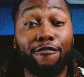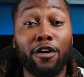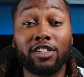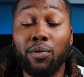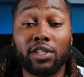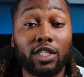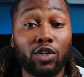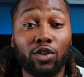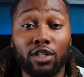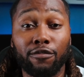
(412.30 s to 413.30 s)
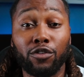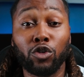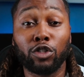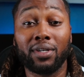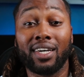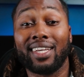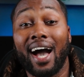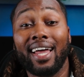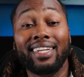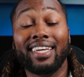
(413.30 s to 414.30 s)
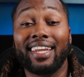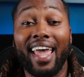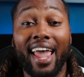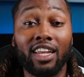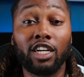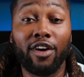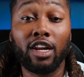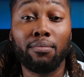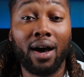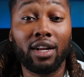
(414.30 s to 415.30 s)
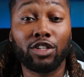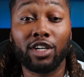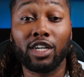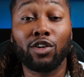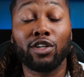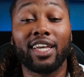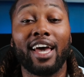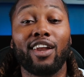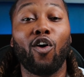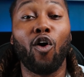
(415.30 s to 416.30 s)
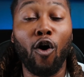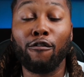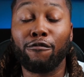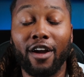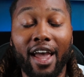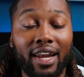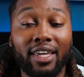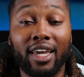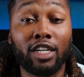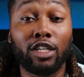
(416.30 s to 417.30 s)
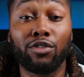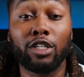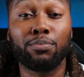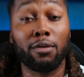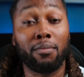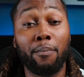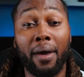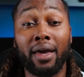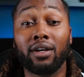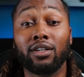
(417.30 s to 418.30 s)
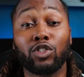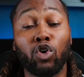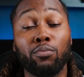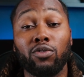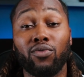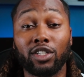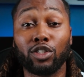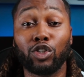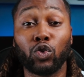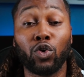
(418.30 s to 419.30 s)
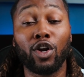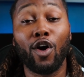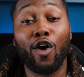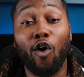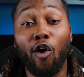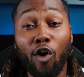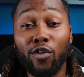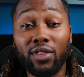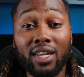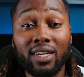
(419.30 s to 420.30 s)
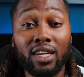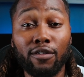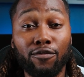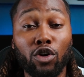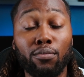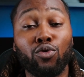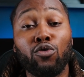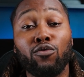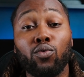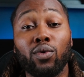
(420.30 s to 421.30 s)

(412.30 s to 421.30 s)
at first I was a little confused because I didn't get any credit monitoring alerts at all for any inquiries, but my banker told me, rest assured, all they needed for approval